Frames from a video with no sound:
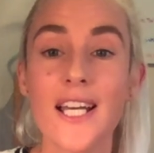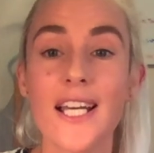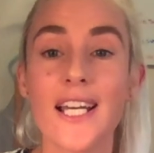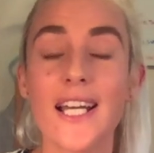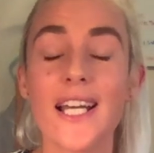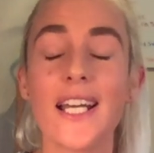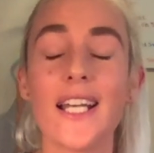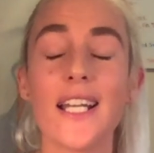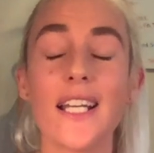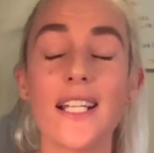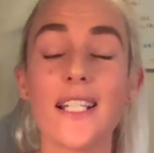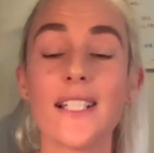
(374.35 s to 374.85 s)

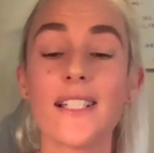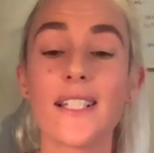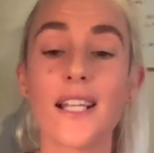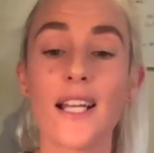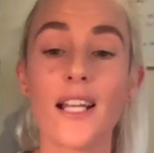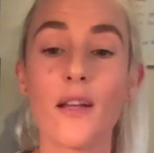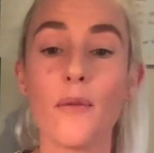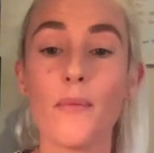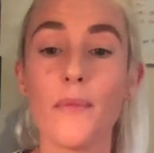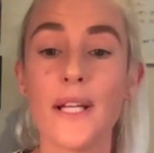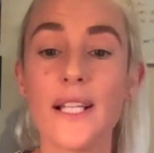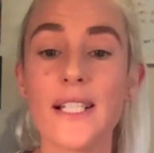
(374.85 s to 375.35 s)
It is an
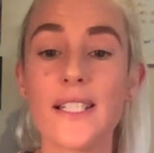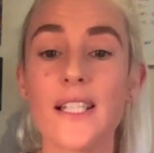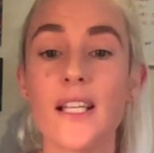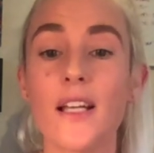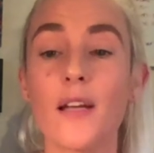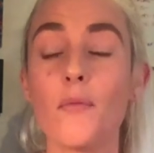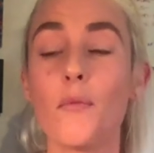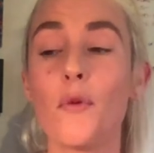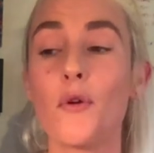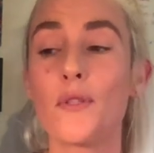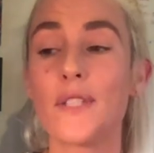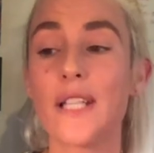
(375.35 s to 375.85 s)

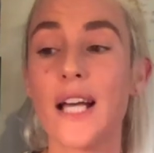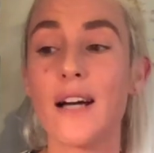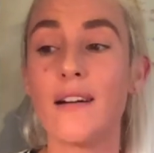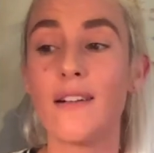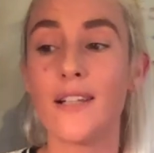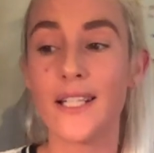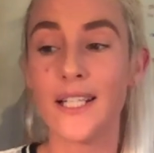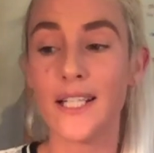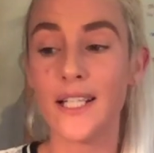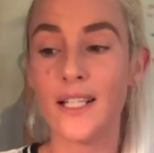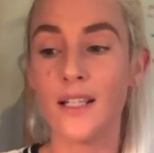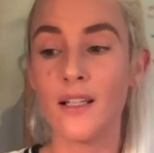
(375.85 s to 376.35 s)
amazing
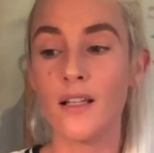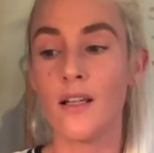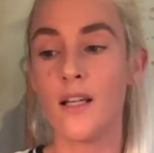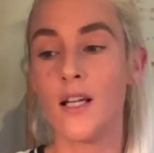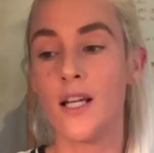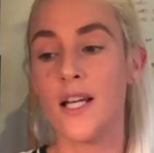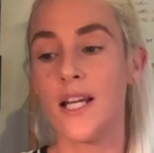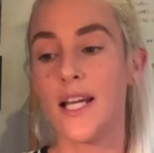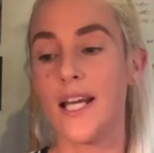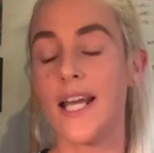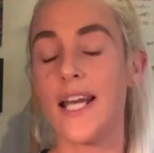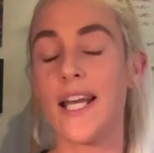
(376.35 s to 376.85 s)
modality
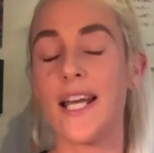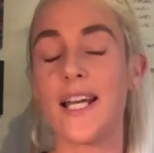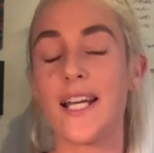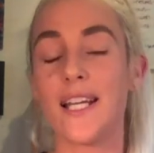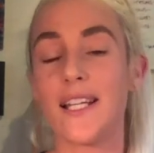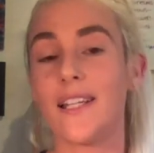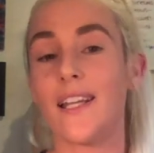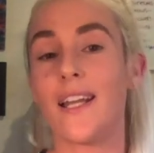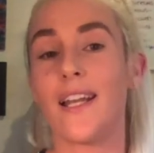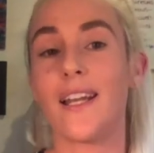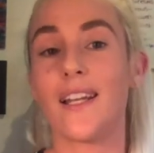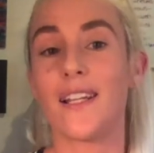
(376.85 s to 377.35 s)

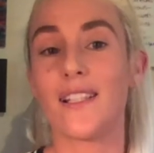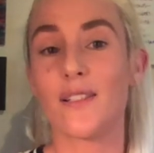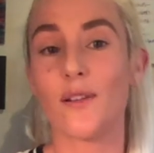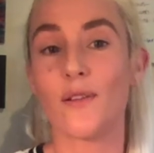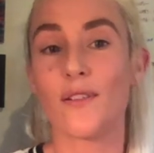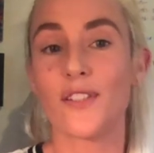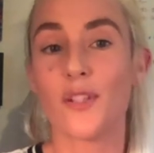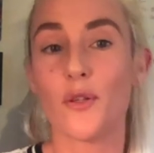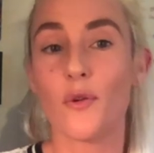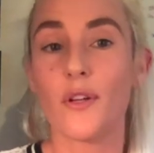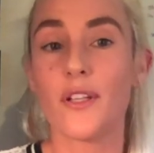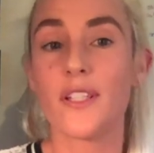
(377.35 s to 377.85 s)
and it is
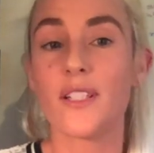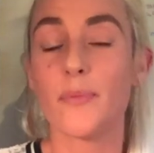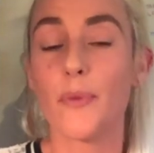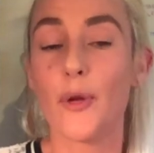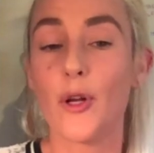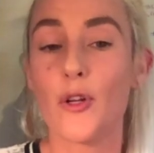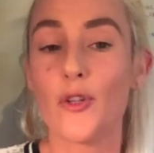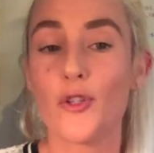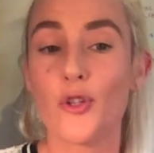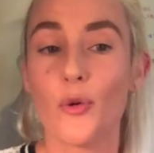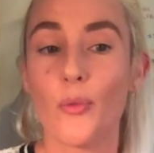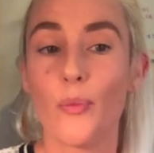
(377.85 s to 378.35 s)
also a
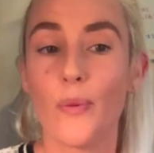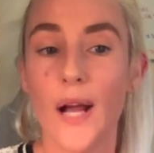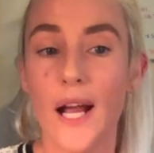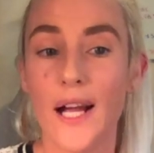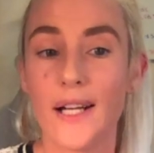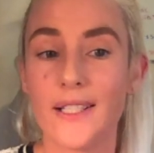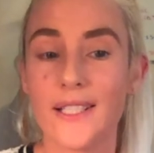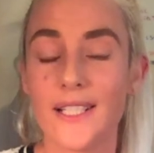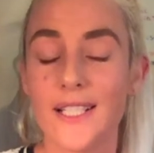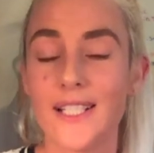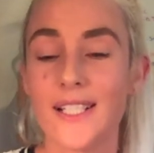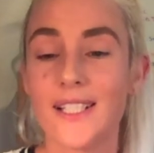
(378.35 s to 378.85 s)
spiritual
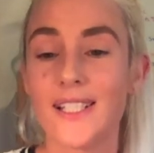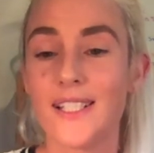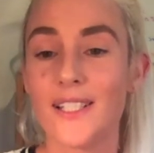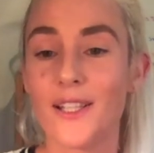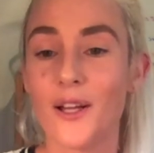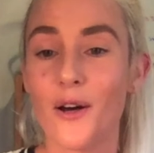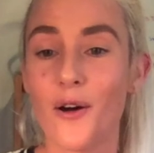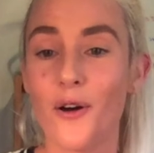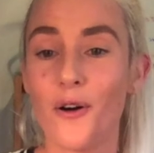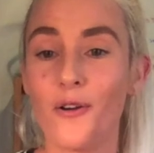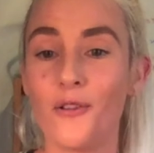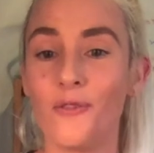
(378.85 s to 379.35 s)
practice.
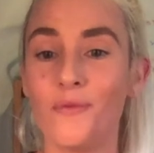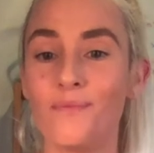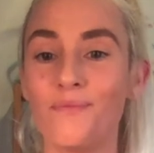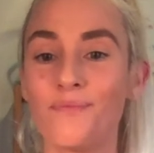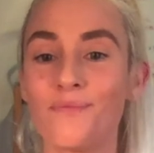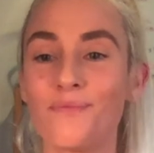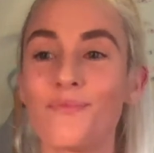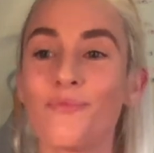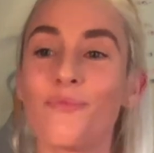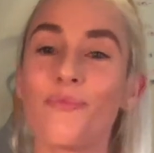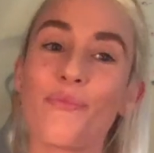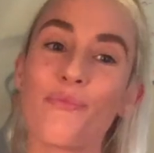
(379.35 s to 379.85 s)
So
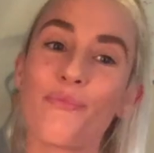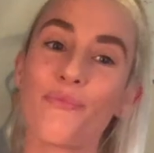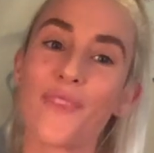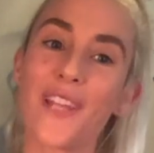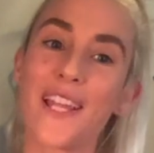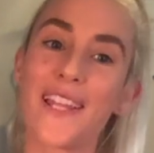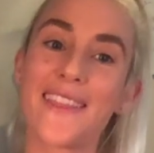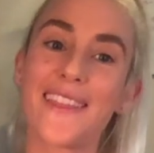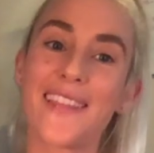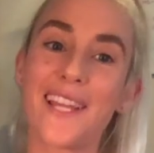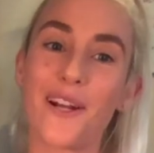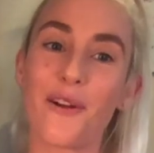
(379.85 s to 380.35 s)

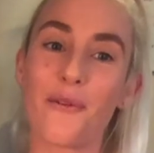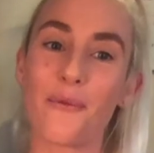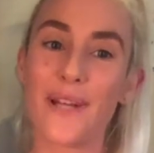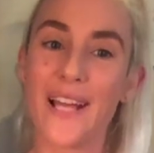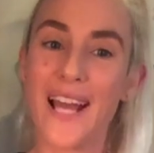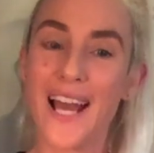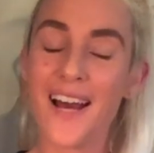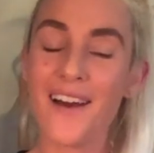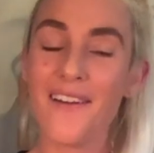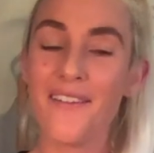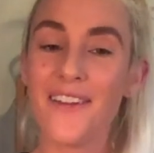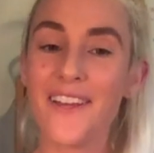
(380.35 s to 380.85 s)
there we
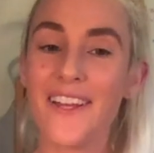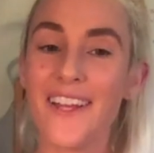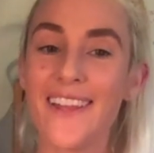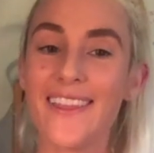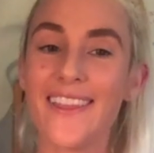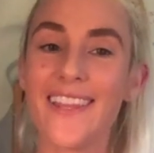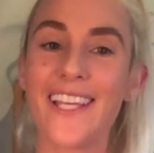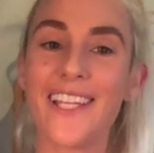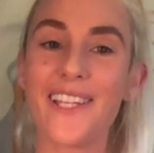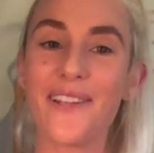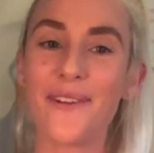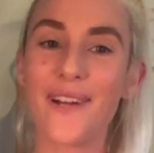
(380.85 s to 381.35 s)
have it.
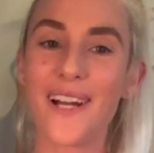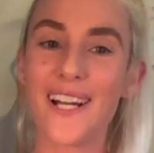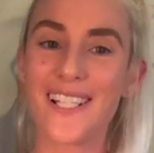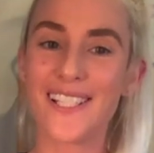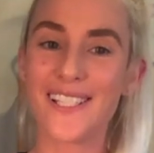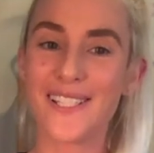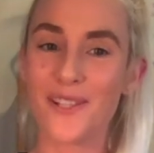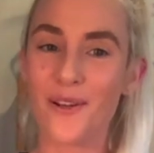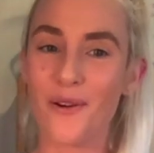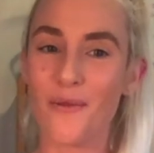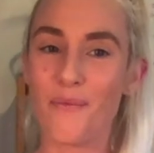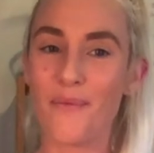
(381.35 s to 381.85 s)
Thank you guys
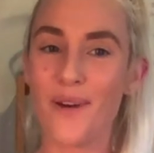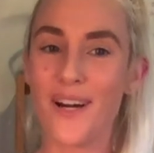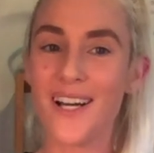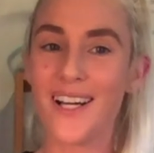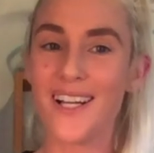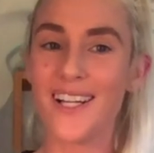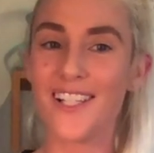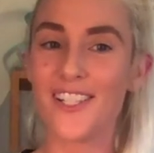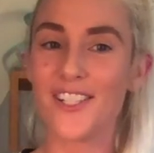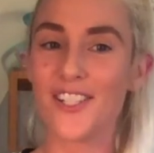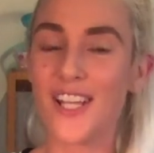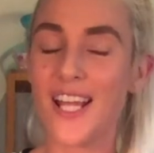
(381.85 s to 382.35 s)
so
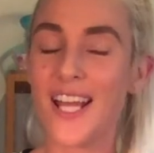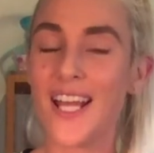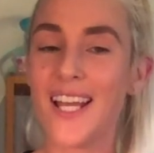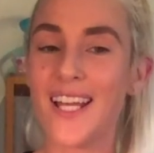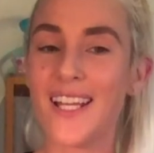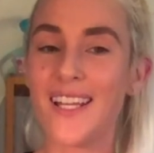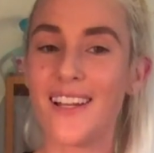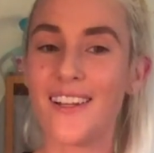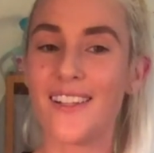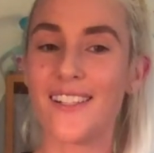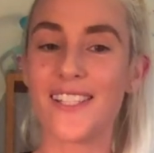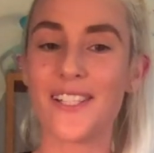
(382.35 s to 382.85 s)
much, and
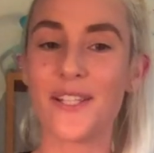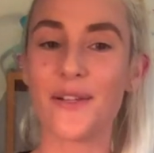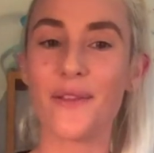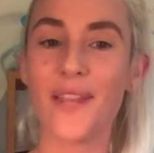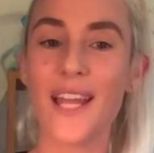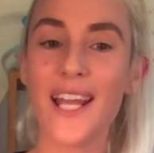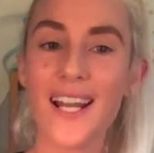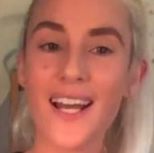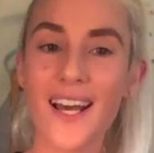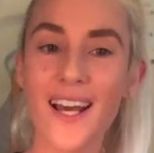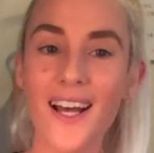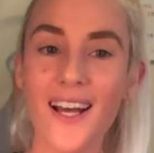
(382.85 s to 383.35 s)
I'll see you
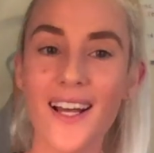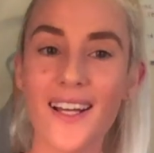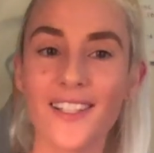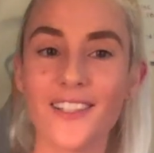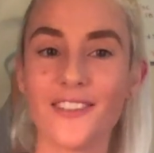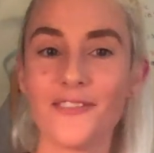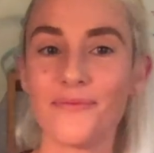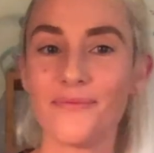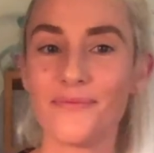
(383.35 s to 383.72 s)
later.